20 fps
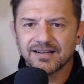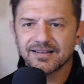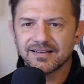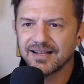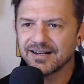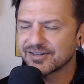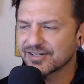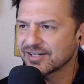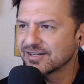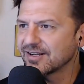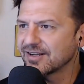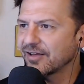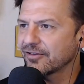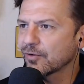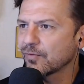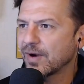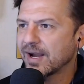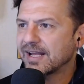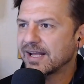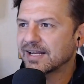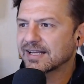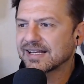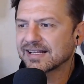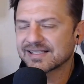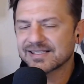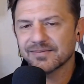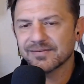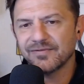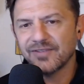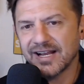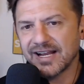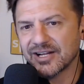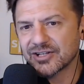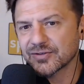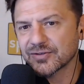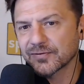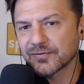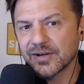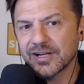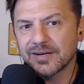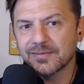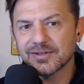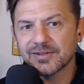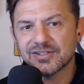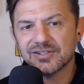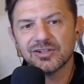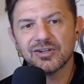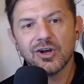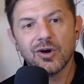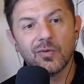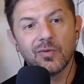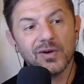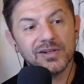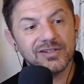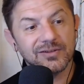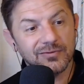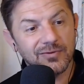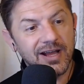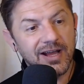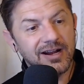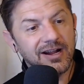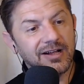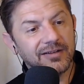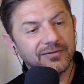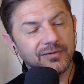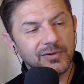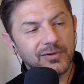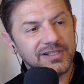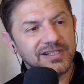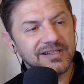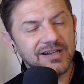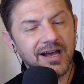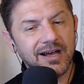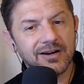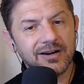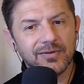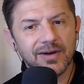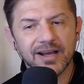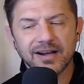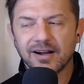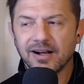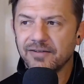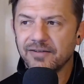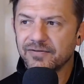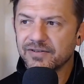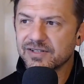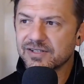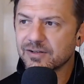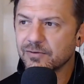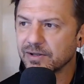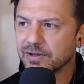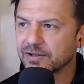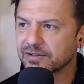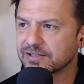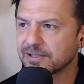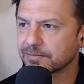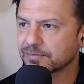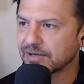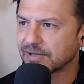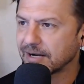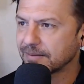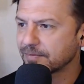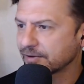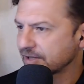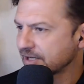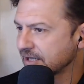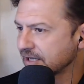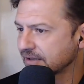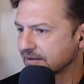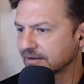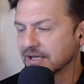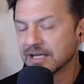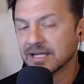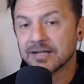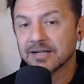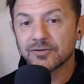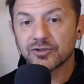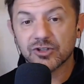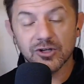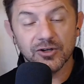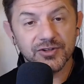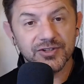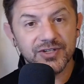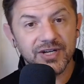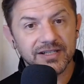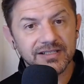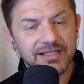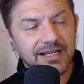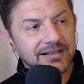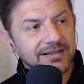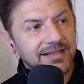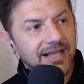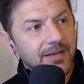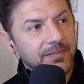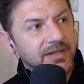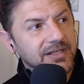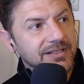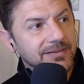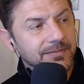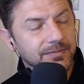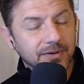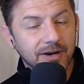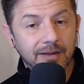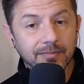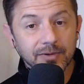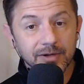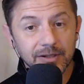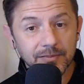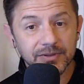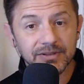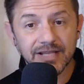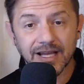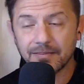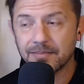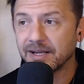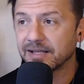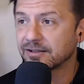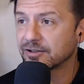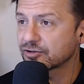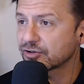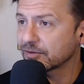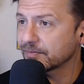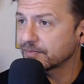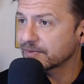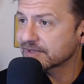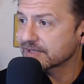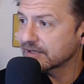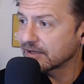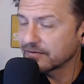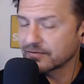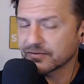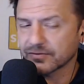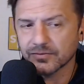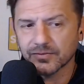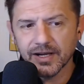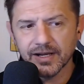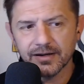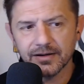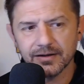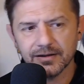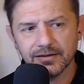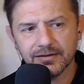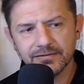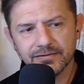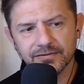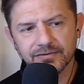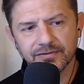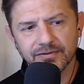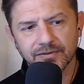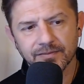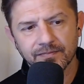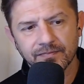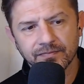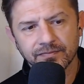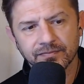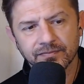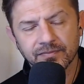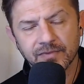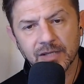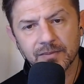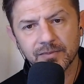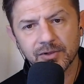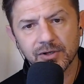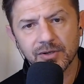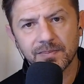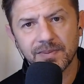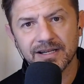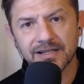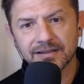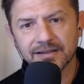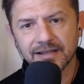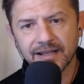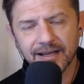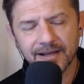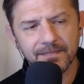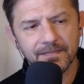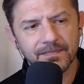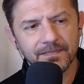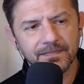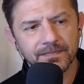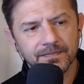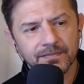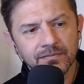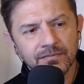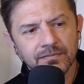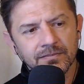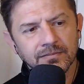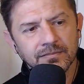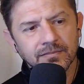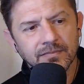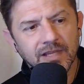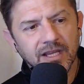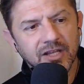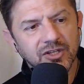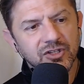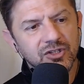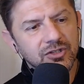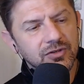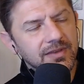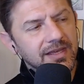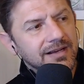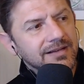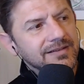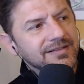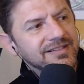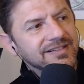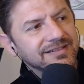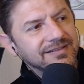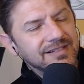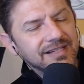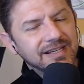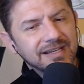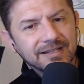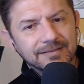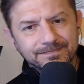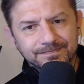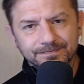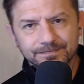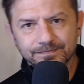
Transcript: There's another way to get some financial freedom is to know what's a write off and what's not a write off. And so, we looked at property and chose not to get that piece of property, but that made the trip itself a write off. Put a pin in that. In 2010,